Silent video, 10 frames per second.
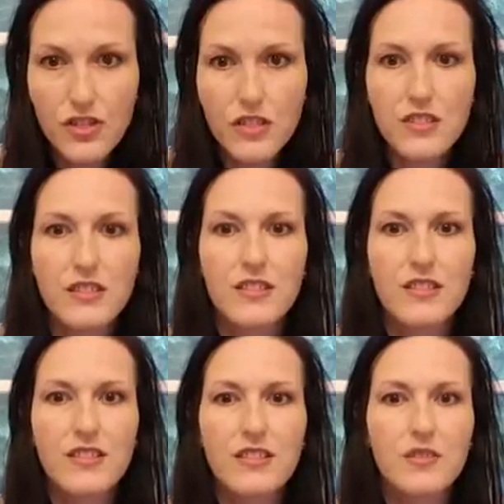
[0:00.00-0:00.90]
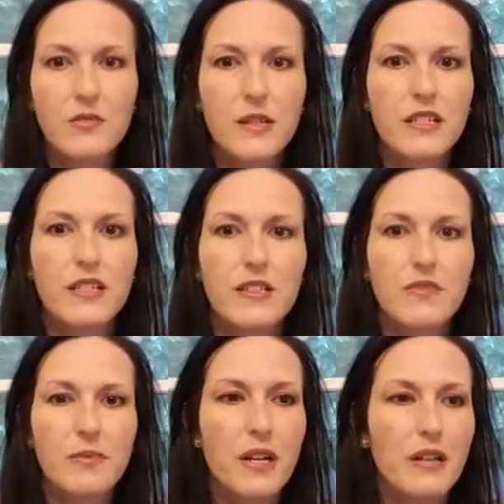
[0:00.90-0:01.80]
Jesus. Teresa
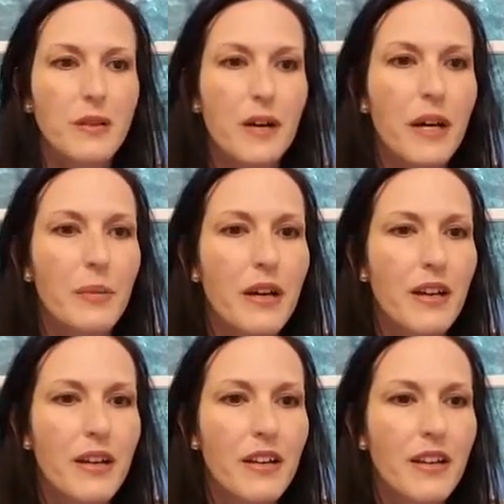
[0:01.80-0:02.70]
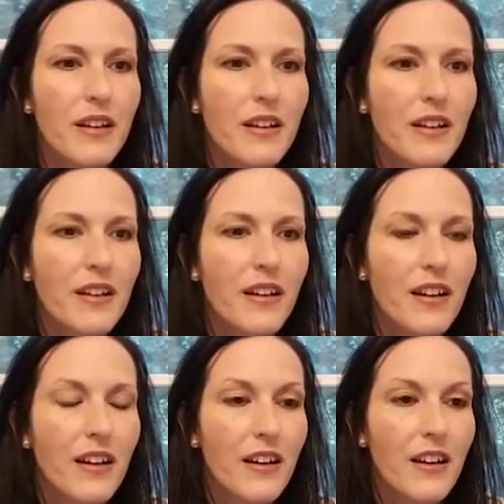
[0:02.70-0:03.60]
from Alabama.
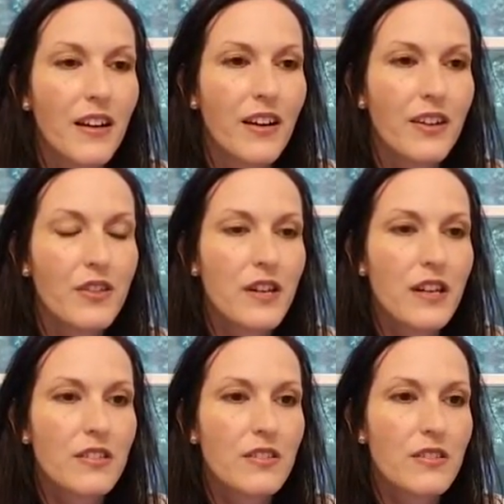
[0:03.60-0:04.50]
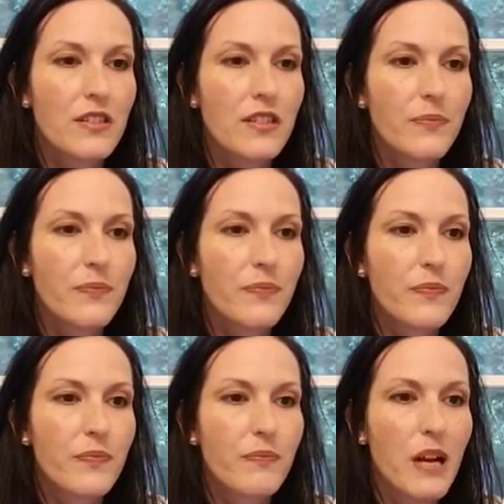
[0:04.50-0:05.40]
Are you guys on a
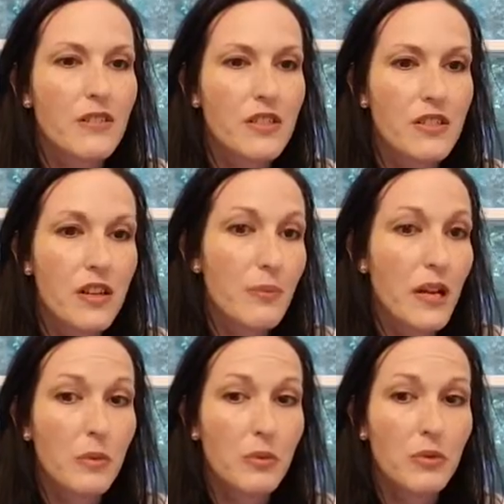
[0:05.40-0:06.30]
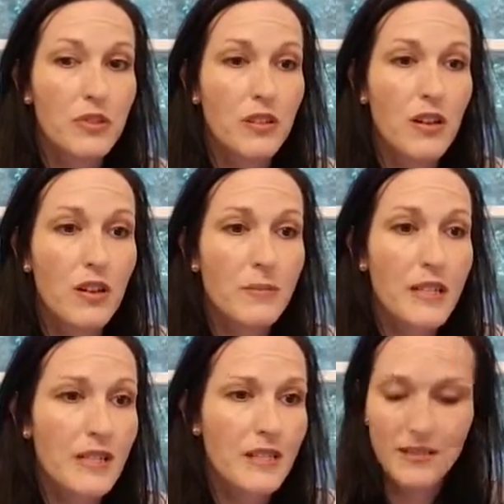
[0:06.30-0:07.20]
Periscope able to
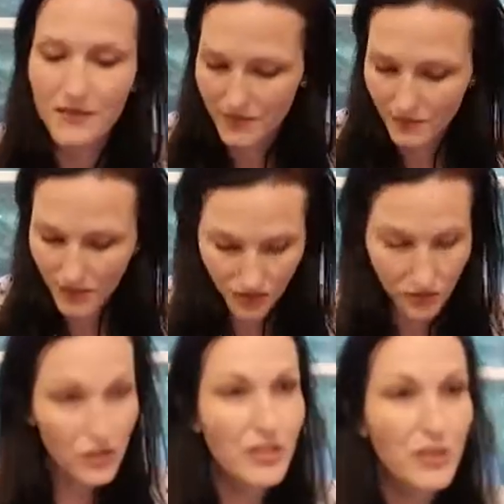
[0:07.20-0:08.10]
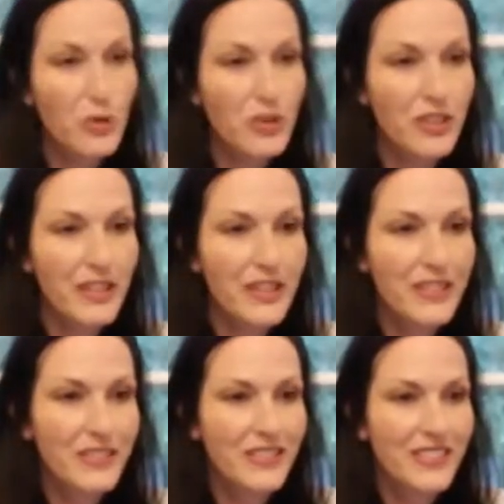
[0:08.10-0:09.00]
comment? Still trying to work it
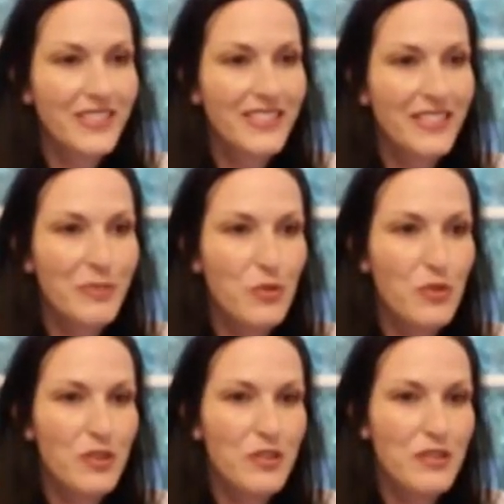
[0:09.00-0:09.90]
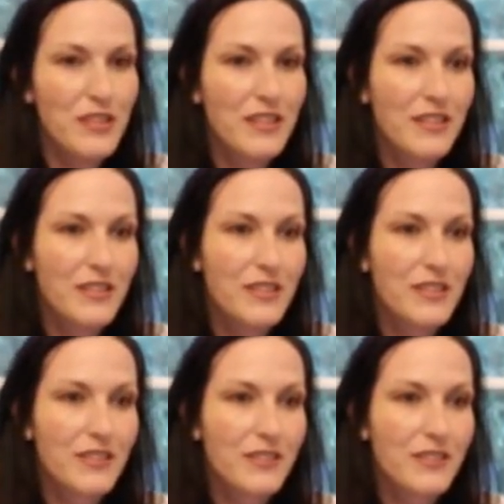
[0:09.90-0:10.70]
out. Good morning, you guys.